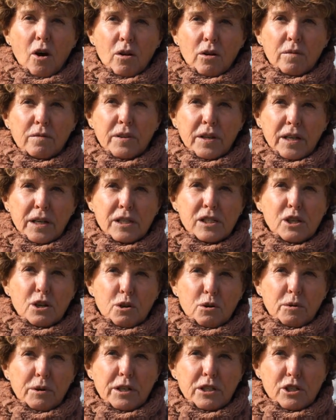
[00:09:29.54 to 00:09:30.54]
all of these
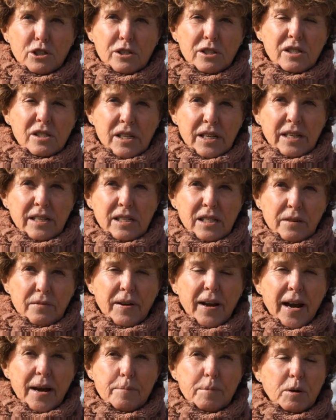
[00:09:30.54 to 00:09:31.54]
egregious things that
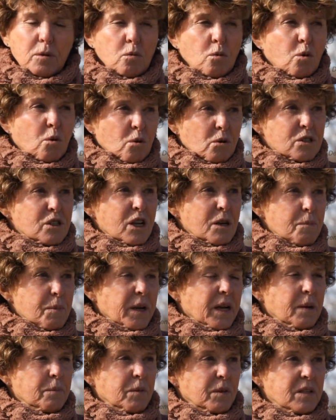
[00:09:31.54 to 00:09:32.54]
have happened? Who is going to
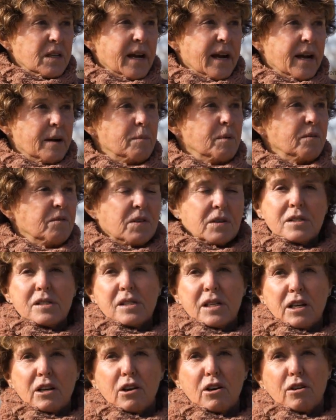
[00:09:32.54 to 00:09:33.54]
pick up the tab if
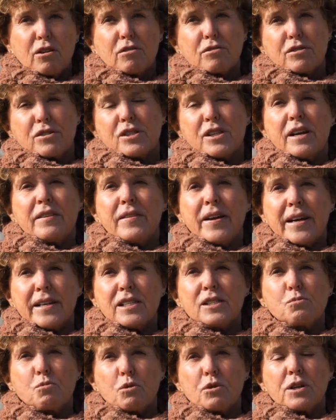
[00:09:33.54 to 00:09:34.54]
this thing goes? And
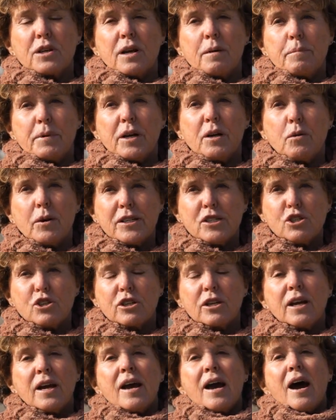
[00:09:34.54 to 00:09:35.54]
that's really a big
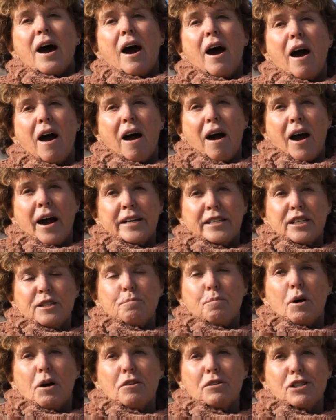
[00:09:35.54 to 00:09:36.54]
question. I
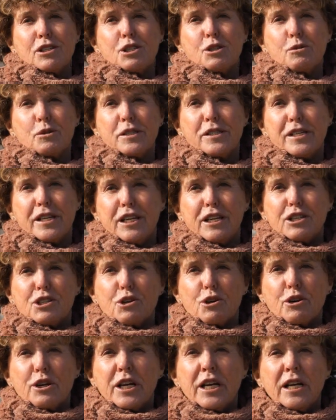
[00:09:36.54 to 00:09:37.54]
did pose it to a city
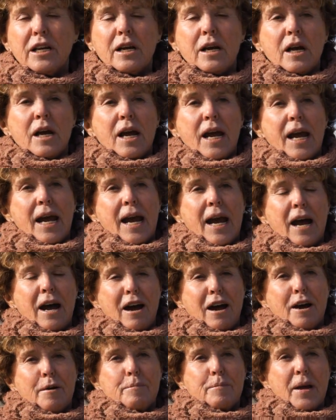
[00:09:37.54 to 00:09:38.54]
attorney,
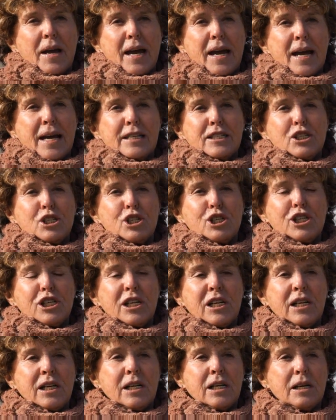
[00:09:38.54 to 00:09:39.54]
and
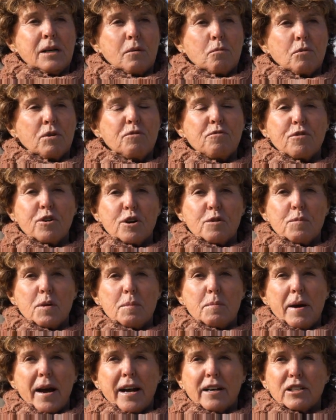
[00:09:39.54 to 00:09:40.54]
she referred
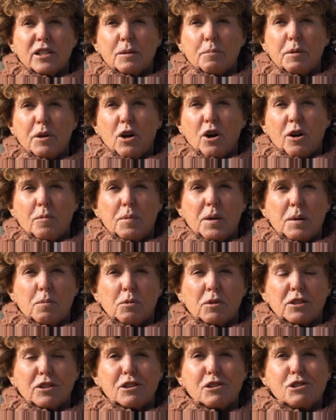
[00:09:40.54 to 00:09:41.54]
me back to the PR
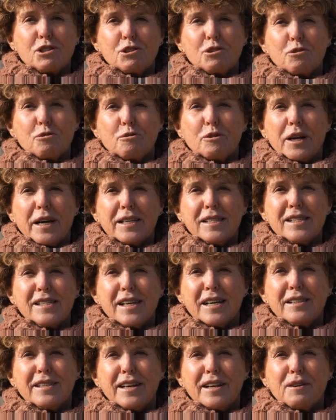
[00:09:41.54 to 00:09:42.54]
people at the zoo and
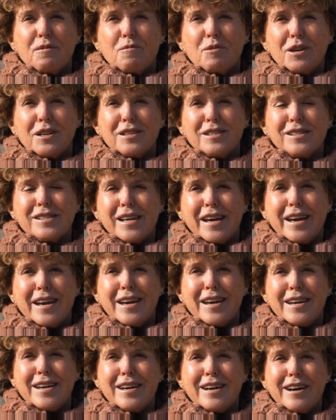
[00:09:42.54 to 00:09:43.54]
said that it was
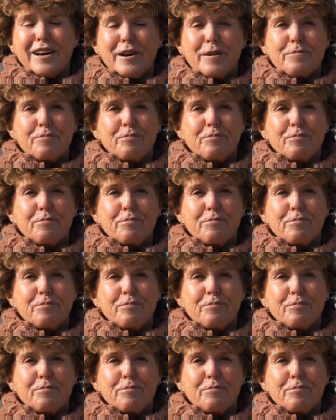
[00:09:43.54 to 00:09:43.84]
a